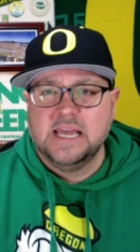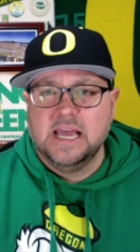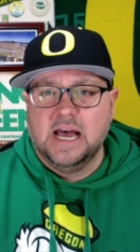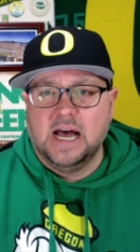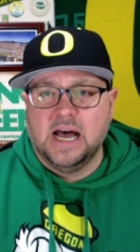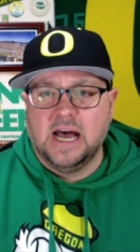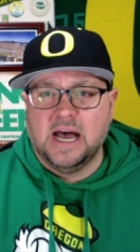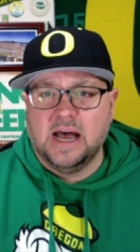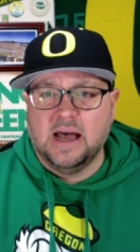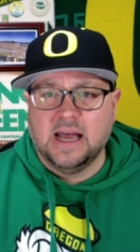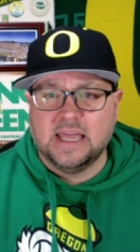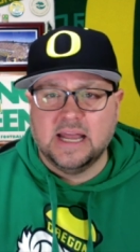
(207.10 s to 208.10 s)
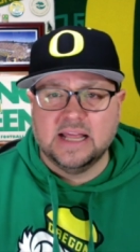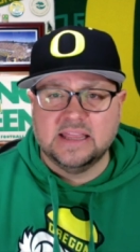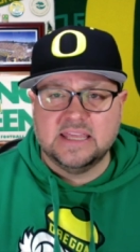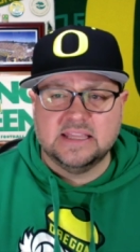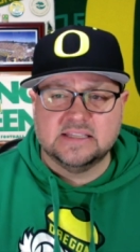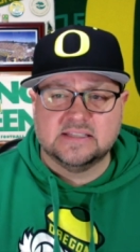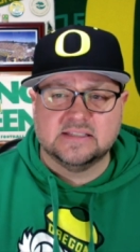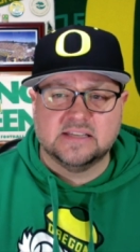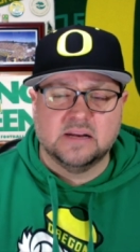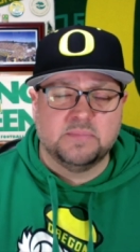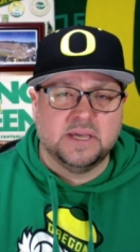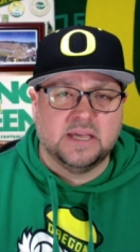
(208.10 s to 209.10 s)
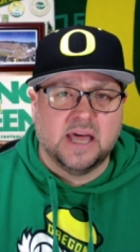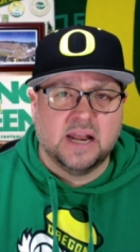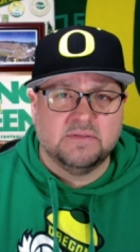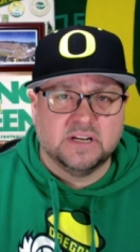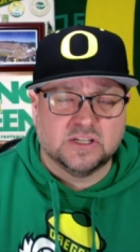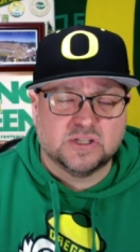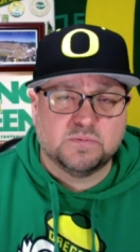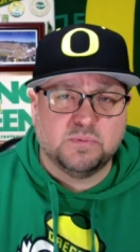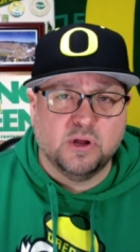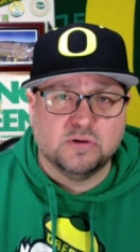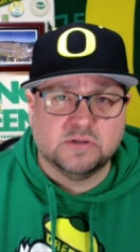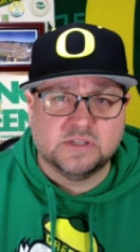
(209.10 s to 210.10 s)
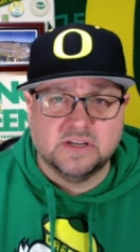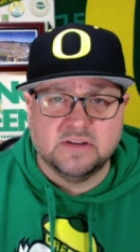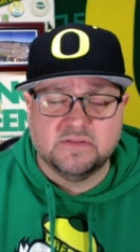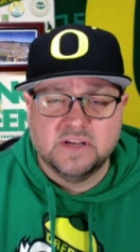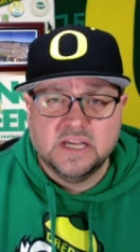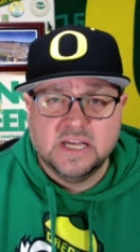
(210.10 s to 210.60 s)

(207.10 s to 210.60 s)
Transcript: Uh, again, I think this is going to be kind of an explosive